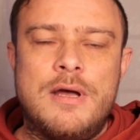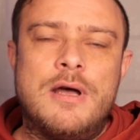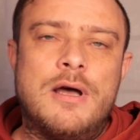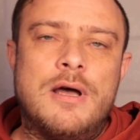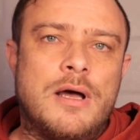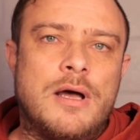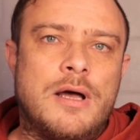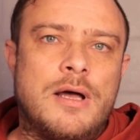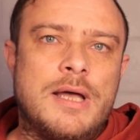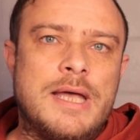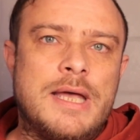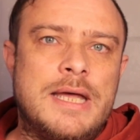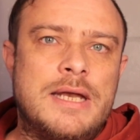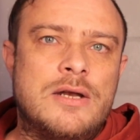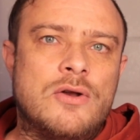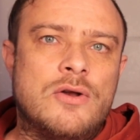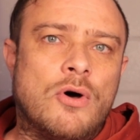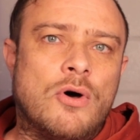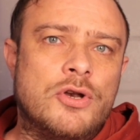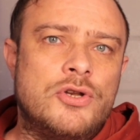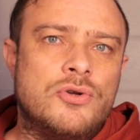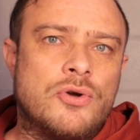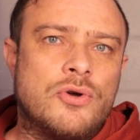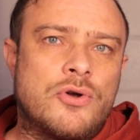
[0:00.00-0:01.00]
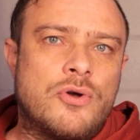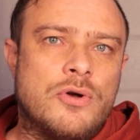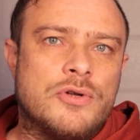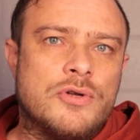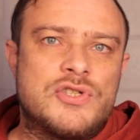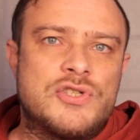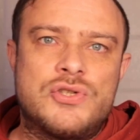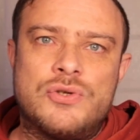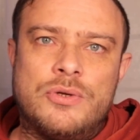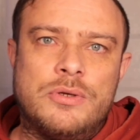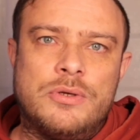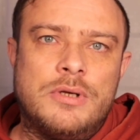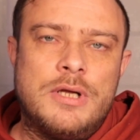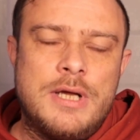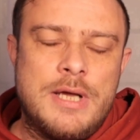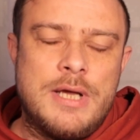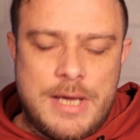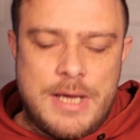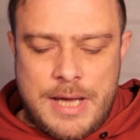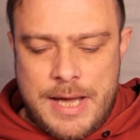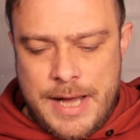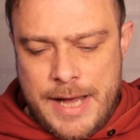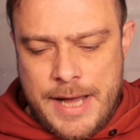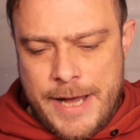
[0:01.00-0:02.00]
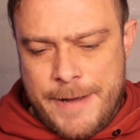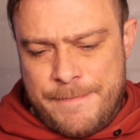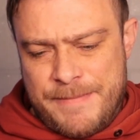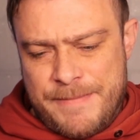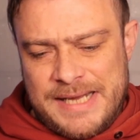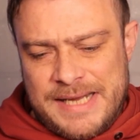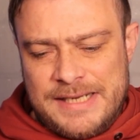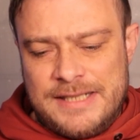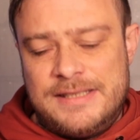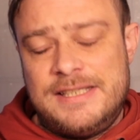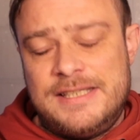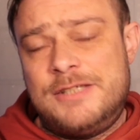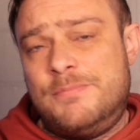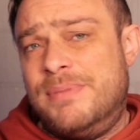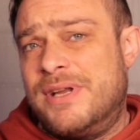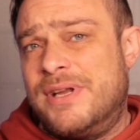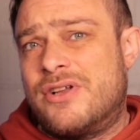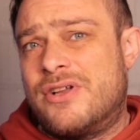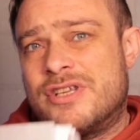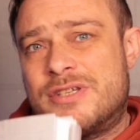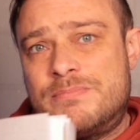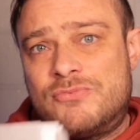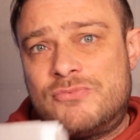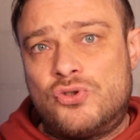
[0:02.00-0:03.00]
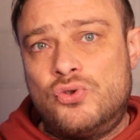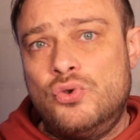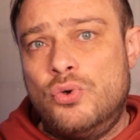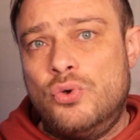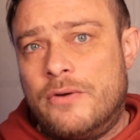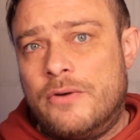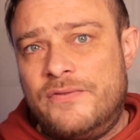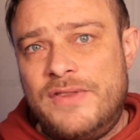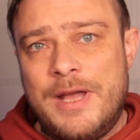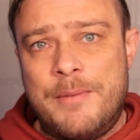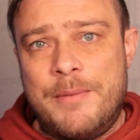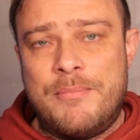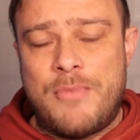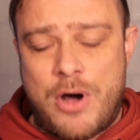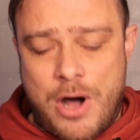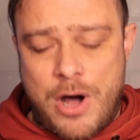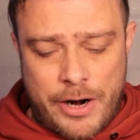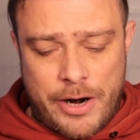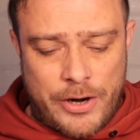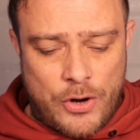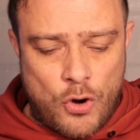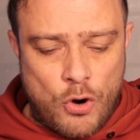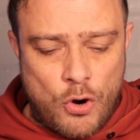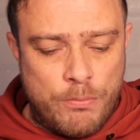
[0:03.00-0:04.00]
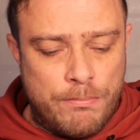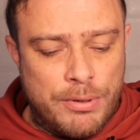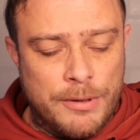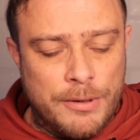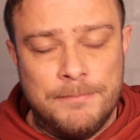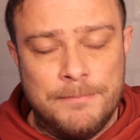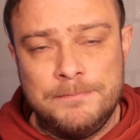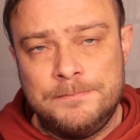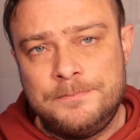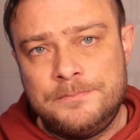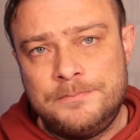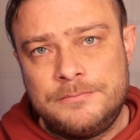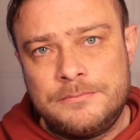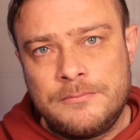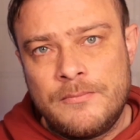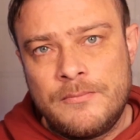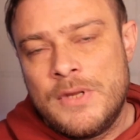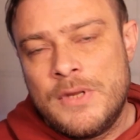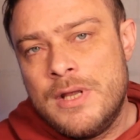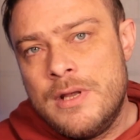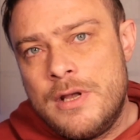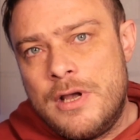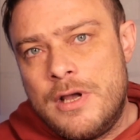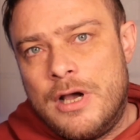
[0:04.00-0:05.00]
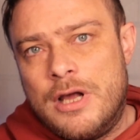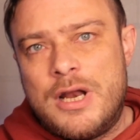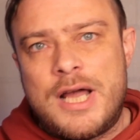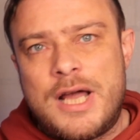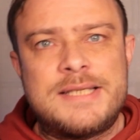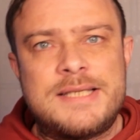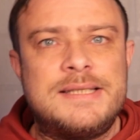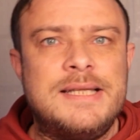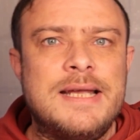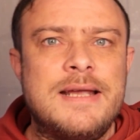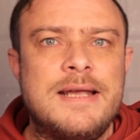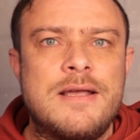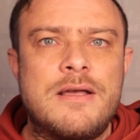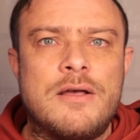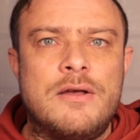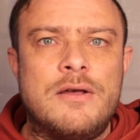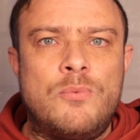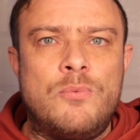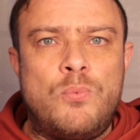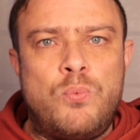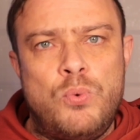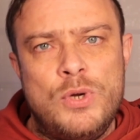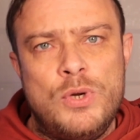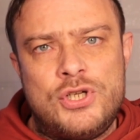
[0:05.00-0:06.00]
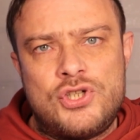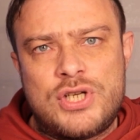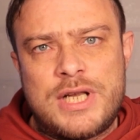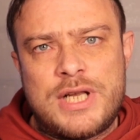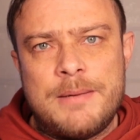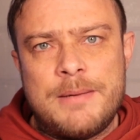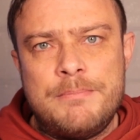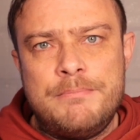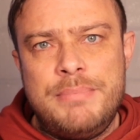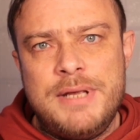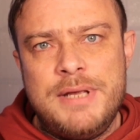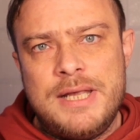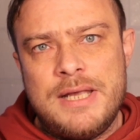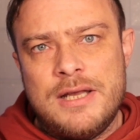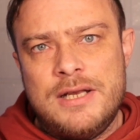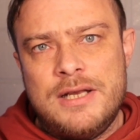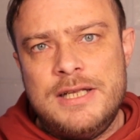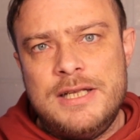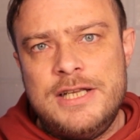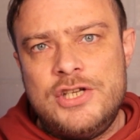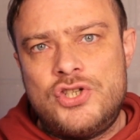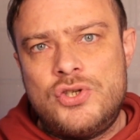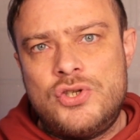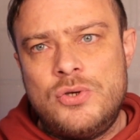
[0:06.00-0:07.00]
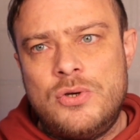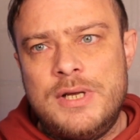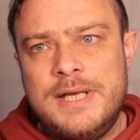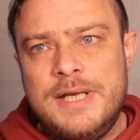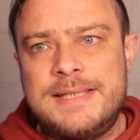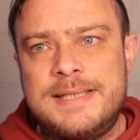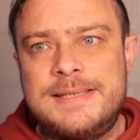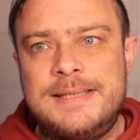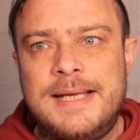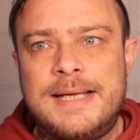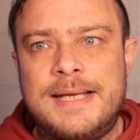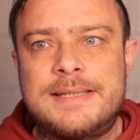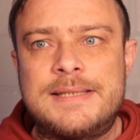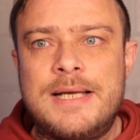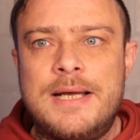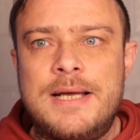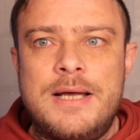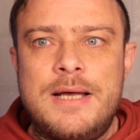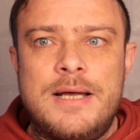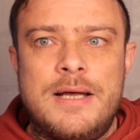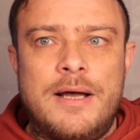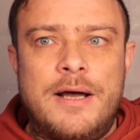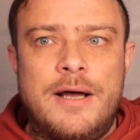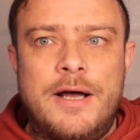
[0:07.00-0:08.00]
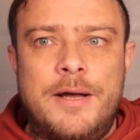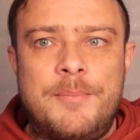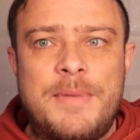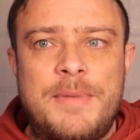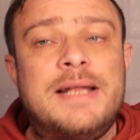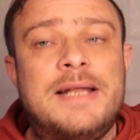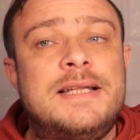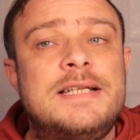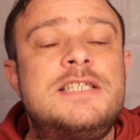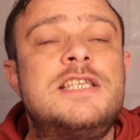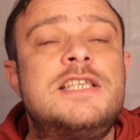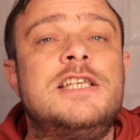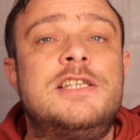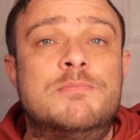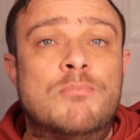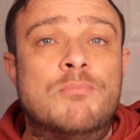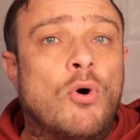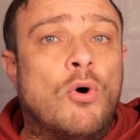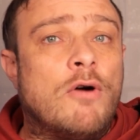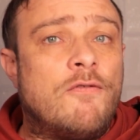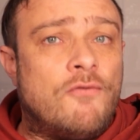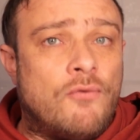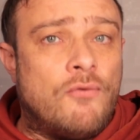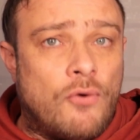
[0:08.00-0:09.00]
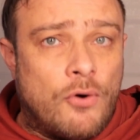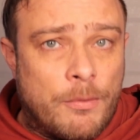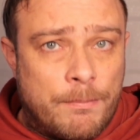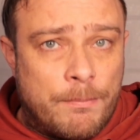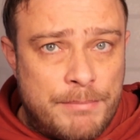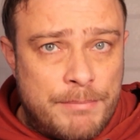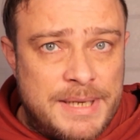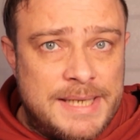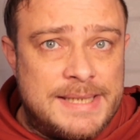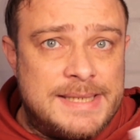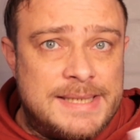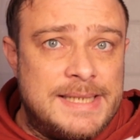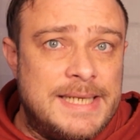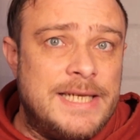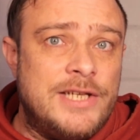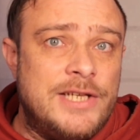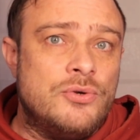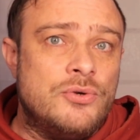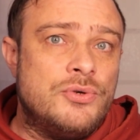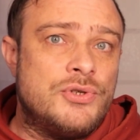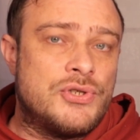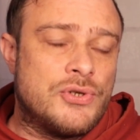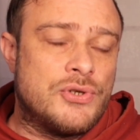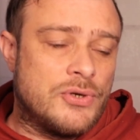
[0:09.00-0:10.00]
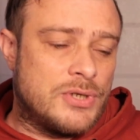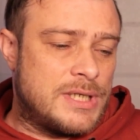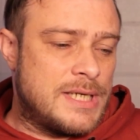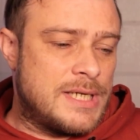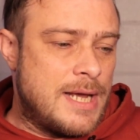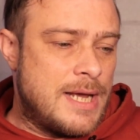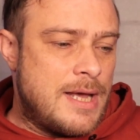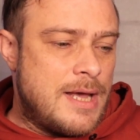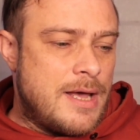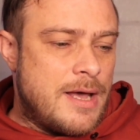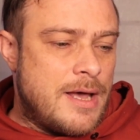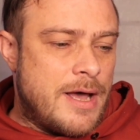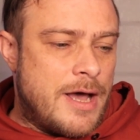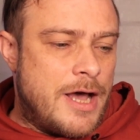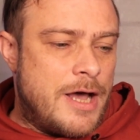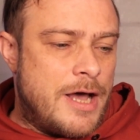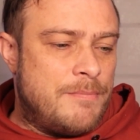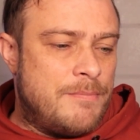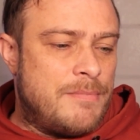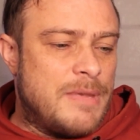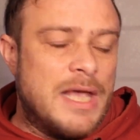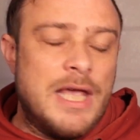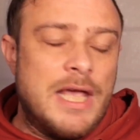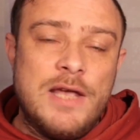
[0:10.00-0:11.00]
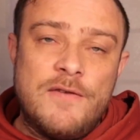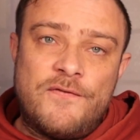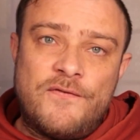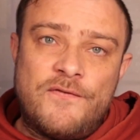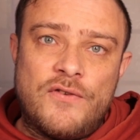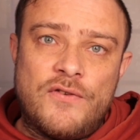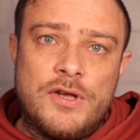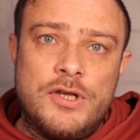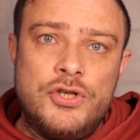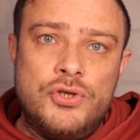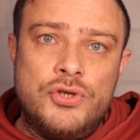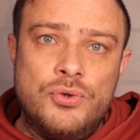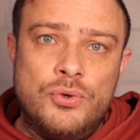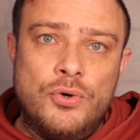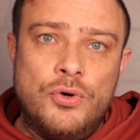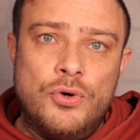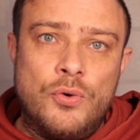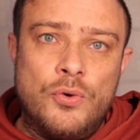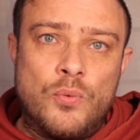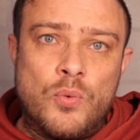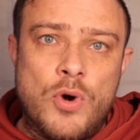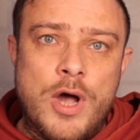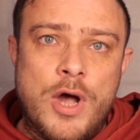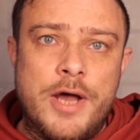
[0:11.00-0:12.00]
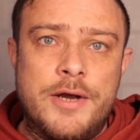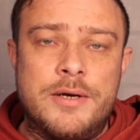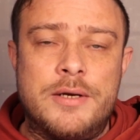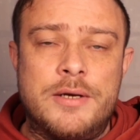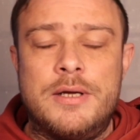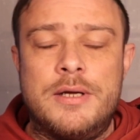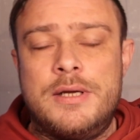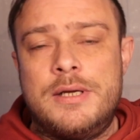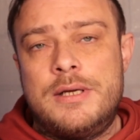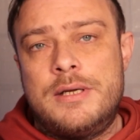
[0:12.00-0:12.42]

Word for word: on your console, and that is because two of them are open. A last thing which can be an issue is that, and this is more for PC users, if you run